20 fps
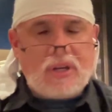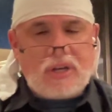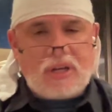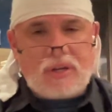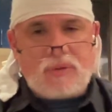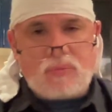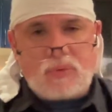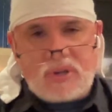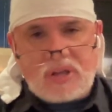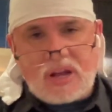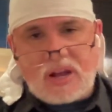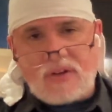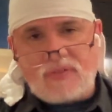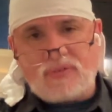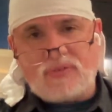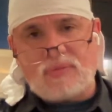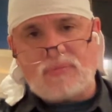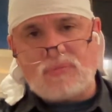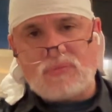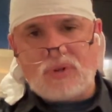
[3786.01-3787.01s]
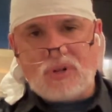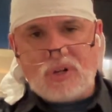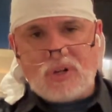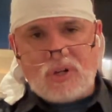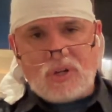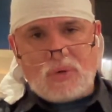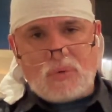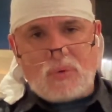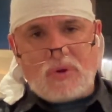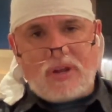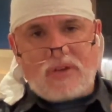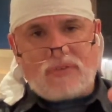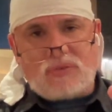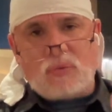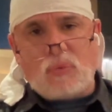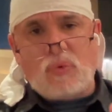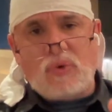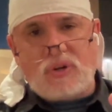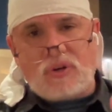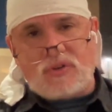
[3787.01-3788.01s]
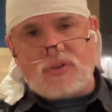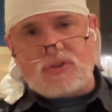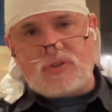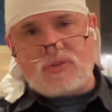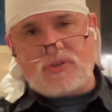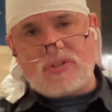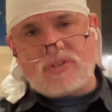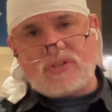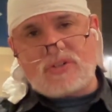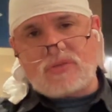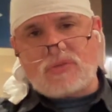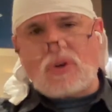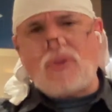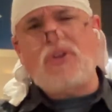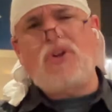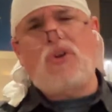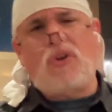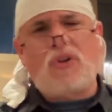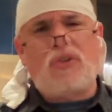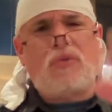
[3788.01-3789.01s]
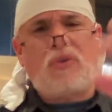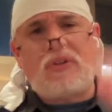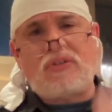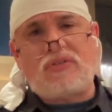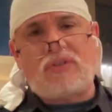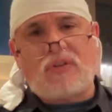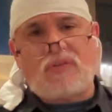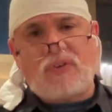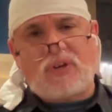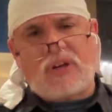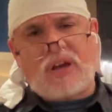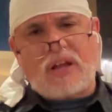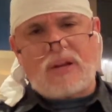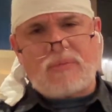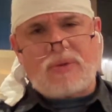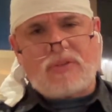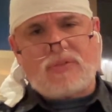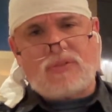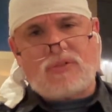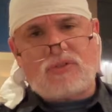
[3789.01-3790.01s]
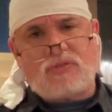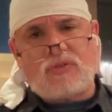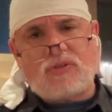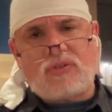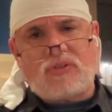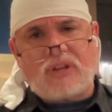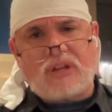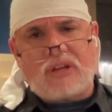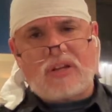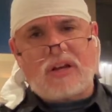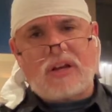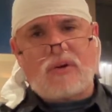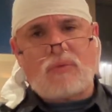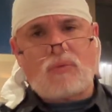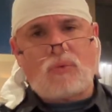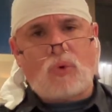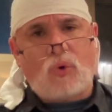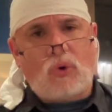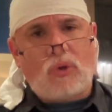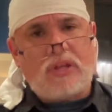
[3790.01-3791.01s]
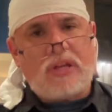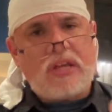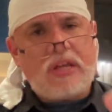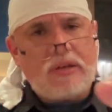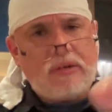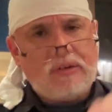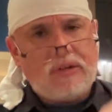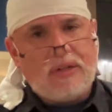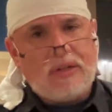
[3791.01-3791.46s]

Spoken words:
And we have some weird streets because of all the earthquakes and stuff. It kind of makes the streets get kind of rolly.